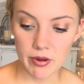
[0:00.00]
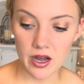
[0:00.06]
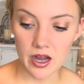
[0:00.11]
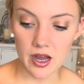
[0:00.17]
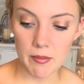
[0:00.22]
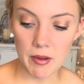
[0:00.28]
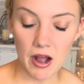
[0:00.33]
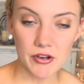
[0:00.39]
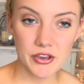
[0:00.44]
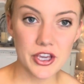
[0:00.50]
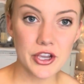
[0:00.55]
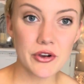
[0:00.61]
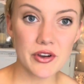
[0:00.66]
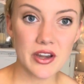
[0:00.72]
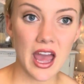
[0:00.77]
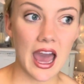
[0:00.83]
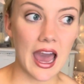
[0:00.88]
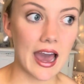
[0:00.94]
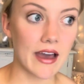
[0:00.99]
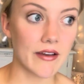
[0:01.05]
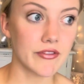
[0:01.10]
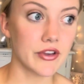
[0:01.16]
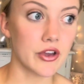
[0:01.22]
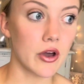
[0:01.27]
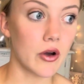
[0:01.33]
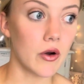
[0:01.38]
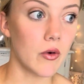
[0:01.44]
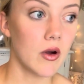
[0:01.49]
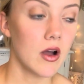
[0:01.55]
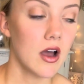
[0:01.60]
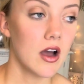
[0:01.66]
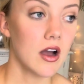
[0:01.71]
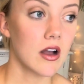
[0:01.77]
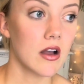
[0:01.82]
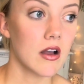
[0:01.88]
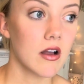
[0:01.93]
But about a year and a half ago,
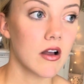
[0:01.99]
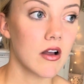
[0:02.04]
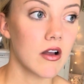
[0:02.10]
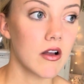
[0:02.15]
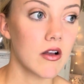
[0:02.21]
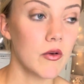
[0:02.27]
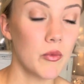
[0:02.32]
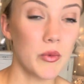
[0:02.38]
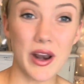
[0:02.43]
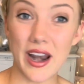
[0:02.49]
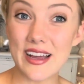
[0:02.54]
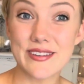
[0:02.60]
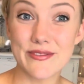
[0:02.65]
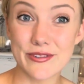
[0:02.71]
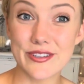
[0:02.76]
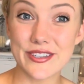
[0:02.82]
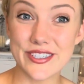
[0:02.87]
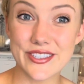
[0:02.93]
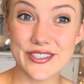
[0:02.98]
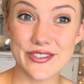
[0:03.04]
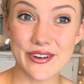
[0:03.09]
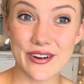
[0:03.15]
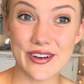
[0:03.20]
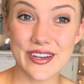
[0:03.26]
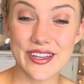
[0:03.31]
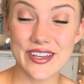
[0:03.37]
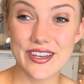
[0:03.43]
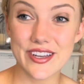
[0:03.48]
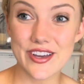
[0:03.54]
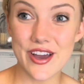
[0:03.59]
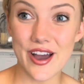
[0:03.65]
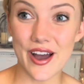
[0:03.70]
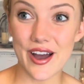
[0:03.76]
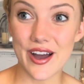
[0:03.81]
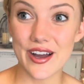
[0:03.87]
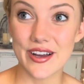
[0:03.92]
when I really
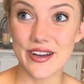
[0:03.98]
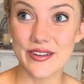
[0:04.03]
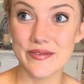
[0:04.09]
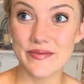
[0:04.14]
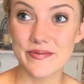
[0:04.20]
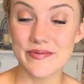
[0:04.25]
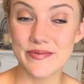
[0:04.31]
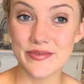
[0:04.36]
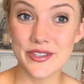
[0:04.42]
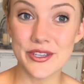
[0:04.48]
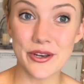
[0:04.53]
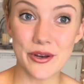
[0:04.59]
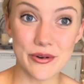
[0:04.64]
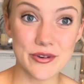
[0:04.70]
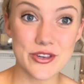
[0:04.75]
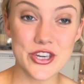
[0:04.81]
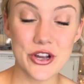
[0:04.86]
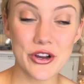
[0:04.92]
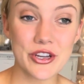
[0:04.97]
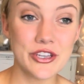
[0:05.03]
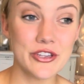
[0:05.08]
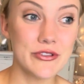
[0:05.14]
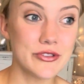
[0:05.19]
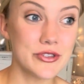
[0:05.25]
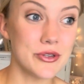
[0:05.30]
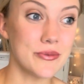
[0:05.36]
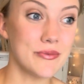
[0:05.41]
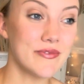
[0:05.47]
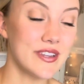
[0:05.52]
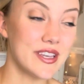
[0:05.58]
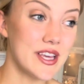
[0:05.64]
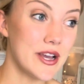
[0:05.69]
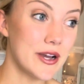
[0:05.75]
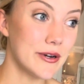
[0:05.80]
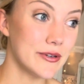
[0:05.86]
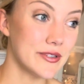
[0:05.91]
started, you know, sharing YouTube
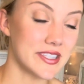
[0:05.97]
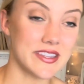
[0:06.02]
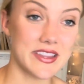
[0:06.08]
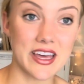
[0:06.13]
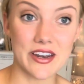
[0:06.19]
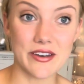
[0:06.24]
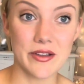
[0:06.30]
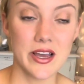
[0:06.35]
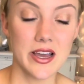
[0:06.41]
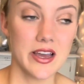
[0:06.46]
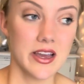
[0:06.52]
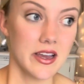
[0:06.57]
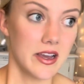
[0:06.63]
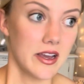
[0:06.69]
videos, and then